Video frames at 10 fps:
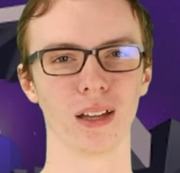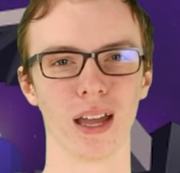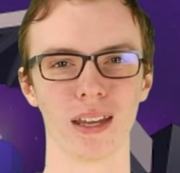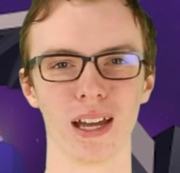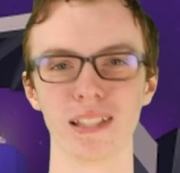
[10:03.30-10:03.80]

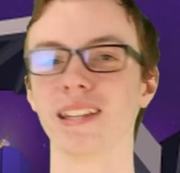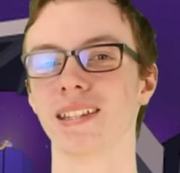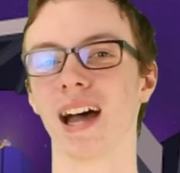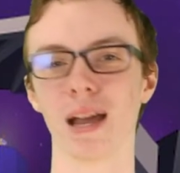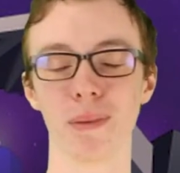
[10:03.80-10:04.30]
and I
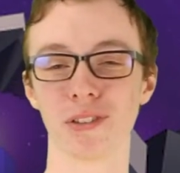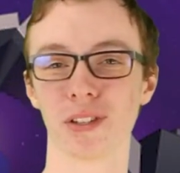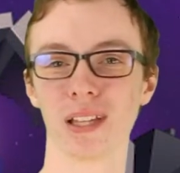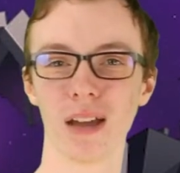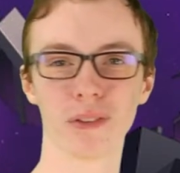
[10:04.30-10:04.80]
did die
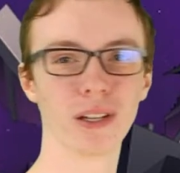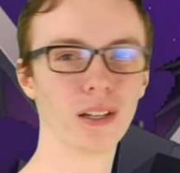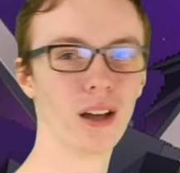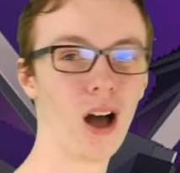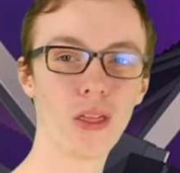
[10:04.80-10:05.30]
basically every
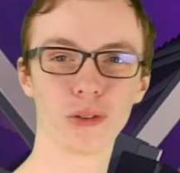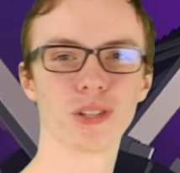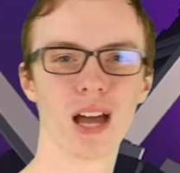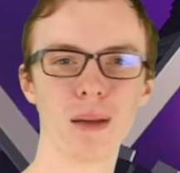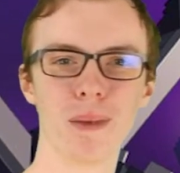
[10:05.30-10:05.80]
other
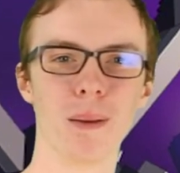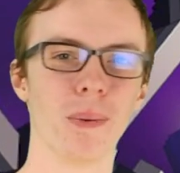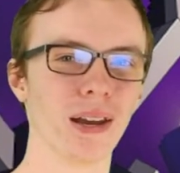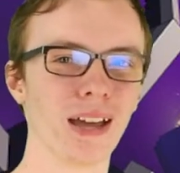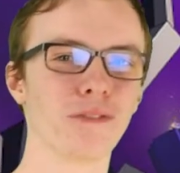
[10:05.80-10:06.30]
time,
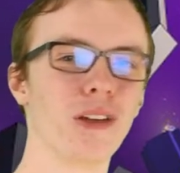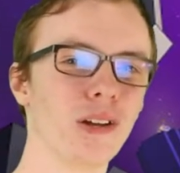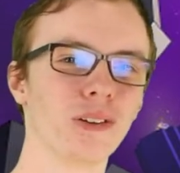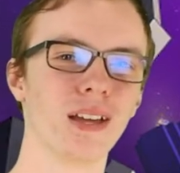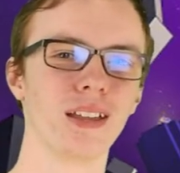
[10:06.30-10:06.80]
but I
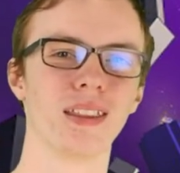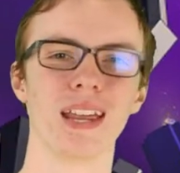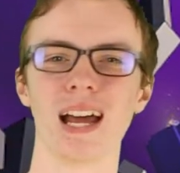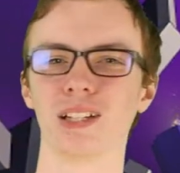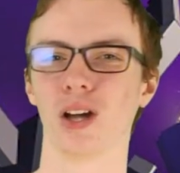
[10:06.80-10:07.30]
figured
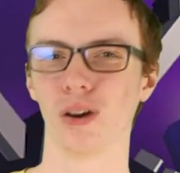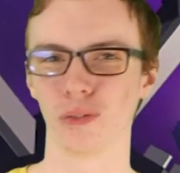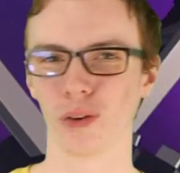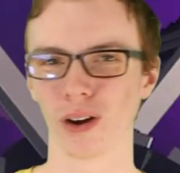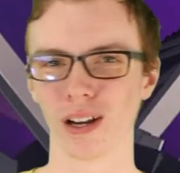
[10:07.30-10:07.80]
that I'd go
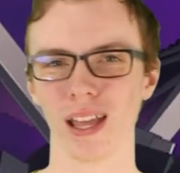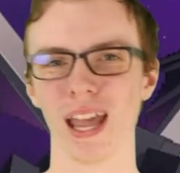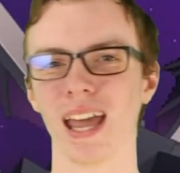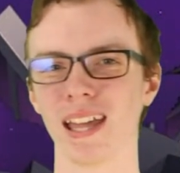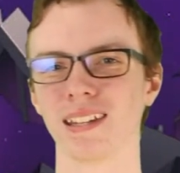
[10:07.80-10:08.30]
for it,
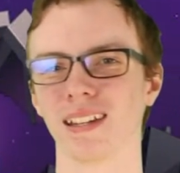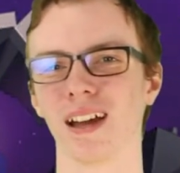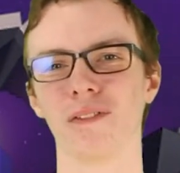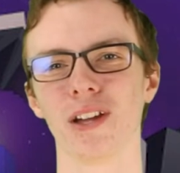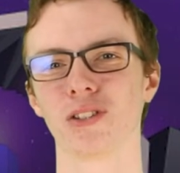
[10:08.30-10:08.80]
and
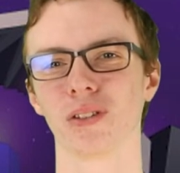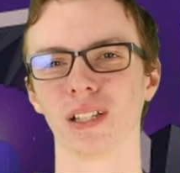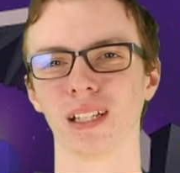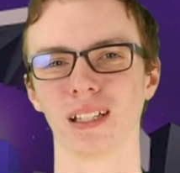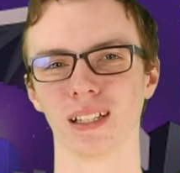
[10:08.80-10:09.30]

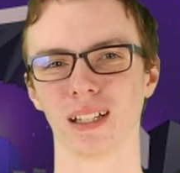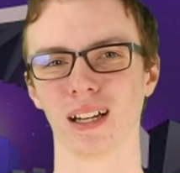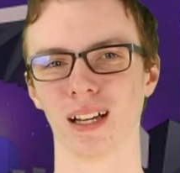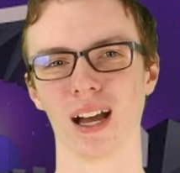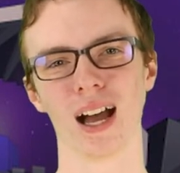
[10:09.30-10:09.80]
eventually
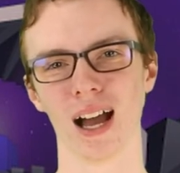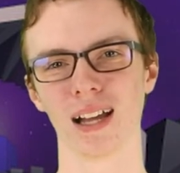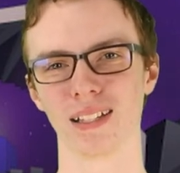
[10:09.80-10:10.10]
I